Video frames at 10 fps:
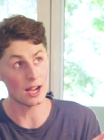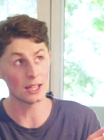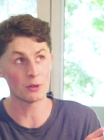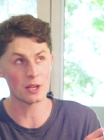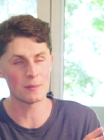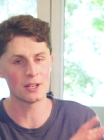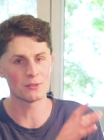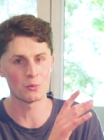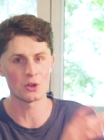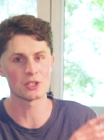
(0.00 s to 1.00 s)
highly
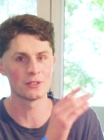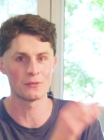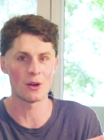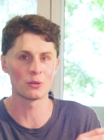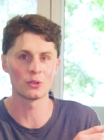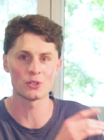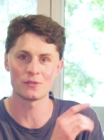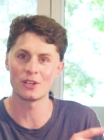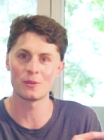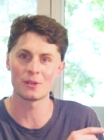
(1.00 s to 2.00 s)
recommend watching the viral
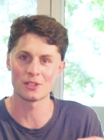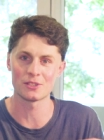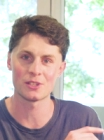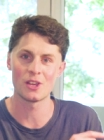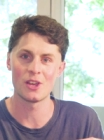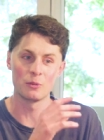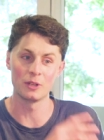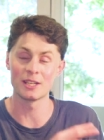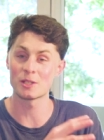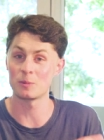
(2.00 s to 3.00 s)
launch video because we
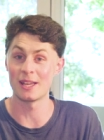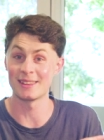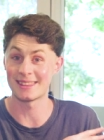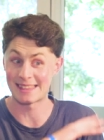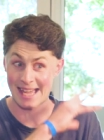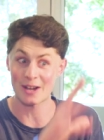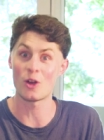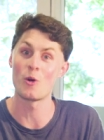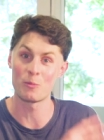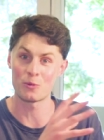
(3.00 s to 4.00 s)
really explained that
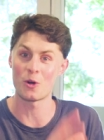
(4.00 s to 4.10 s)
whole